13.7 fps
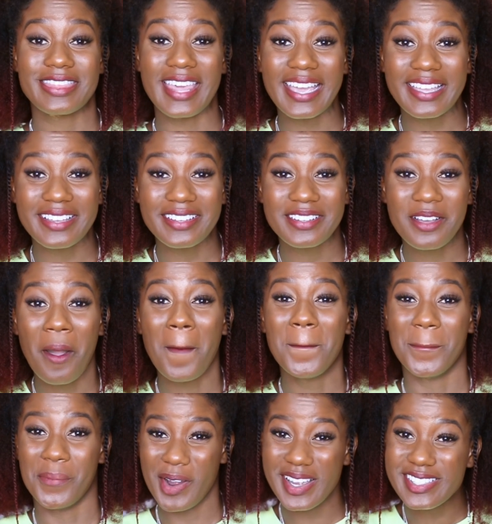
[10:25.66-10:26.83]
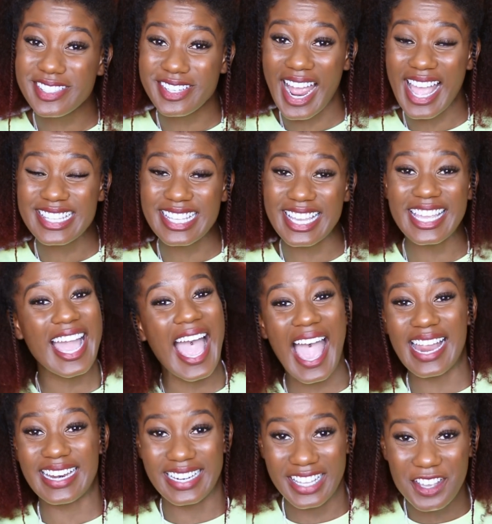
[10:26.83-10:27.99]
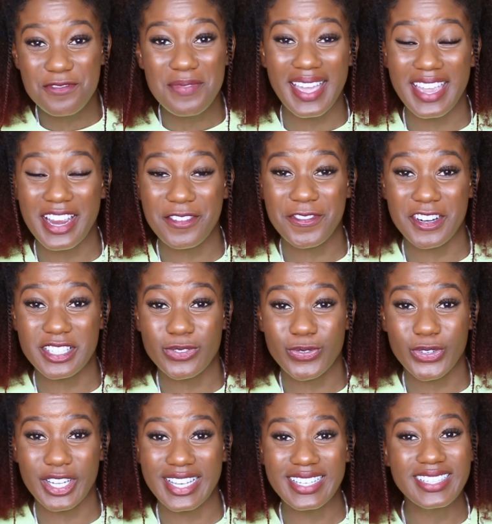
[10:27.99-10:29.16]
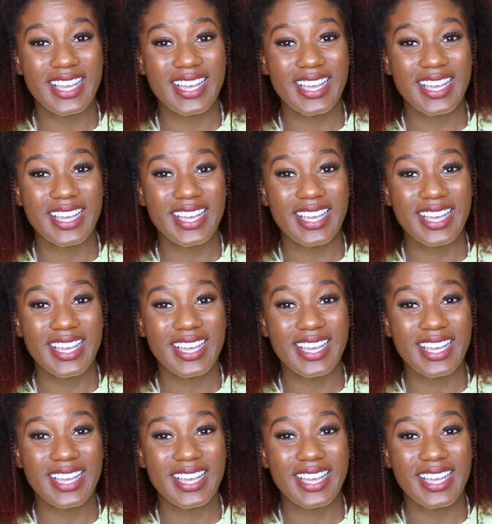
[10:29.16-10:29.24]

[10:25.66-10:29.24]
Thick, moisturizing, and leave my hair frizz-free.